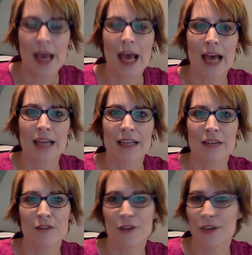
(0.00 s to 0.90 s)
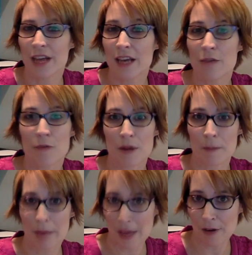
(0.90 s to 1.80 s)
and if you can take it one
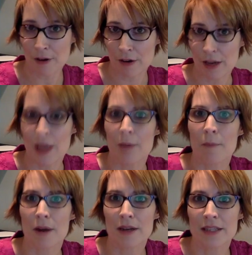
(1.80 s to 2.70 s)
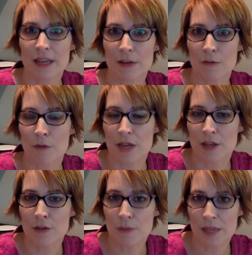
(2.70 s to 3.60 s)
better, mark down what
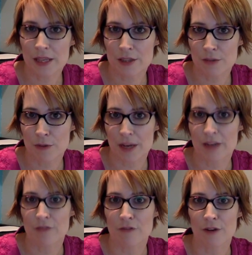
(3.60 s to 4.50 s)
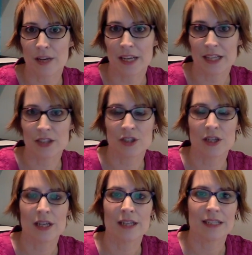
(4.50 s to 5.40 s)
you plan to write for each
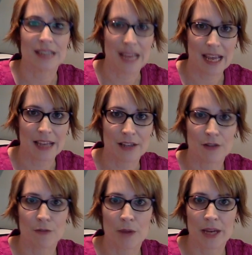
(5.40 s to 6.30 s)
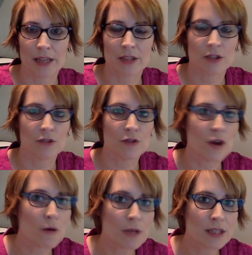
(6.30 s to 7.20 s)
day that you're writing, so you
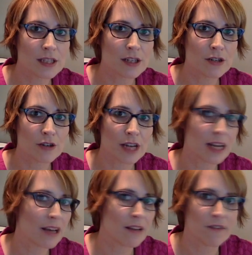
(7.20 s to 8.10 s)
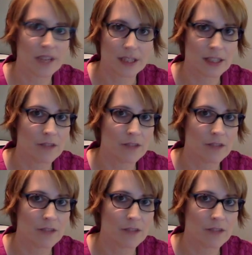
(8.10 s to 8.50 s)
know what scene you're going to face.